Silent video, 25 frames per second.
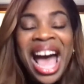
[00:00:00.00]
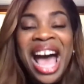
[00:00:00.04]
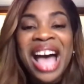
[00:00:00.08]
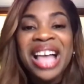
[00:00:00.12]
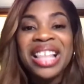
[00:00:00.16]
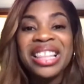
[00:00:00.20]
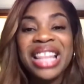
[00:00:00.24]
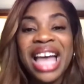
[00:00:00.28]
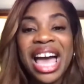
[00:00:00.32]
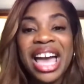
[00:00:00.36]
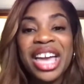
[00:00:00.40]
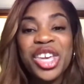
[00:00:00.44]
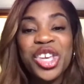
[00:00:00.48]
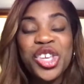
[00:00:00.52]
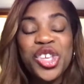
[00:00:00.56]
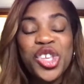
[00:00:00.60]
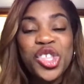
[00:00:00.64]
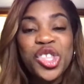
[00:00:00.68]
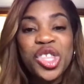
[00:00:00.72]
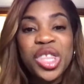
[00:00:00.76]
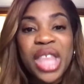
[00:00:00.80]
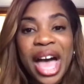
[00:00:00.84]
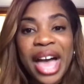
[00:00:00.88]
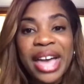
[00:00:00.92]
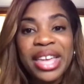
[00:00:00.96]
like
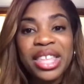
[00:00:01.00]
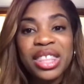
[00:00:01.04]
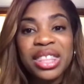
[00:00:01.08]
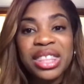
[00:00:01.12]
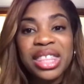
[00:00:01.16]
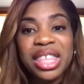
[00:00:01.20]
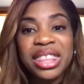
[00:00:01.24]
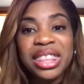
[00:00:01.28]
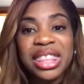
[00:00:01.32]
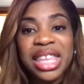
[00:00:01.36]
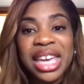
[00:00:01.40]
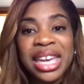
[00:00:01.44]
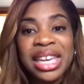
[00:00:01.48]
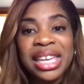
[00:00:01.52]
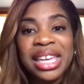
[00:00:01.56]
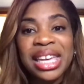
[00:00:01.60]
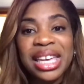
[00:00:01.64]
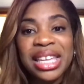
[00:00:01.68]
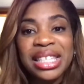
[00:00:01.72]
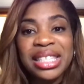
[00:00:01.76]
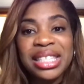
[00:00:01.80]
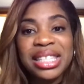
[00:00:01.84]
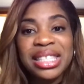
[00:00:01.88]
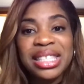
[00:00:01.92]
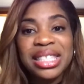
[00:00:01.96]
the thing
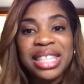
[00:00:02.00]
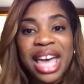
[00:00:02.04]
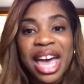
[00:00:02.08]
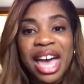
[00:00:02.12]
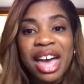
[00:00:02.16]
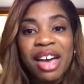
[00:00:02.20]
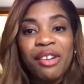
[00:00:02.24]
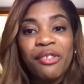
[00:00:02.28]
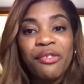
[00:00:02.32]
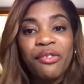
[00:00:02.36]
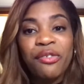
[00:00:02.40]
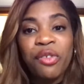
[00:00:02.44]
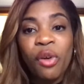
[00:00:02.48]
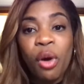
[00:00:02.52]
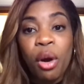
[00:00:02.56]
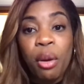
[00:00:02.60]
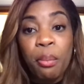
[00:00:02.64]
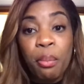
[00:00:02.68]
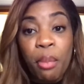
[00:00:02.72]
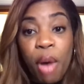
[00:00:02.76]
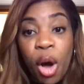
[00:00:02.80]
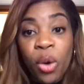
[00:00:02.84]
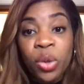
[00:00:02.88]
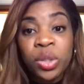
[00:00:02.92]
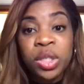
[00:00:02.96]
is that for
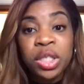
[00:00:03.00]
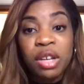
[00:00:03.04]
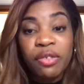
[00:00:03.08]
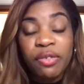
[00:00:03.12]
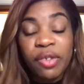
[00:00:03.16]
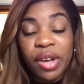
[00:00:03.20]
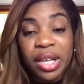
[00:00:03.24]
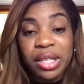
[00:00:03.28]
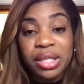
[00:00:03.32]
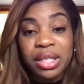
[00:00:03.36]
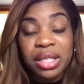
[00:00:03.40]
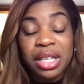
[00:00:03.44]
most of us,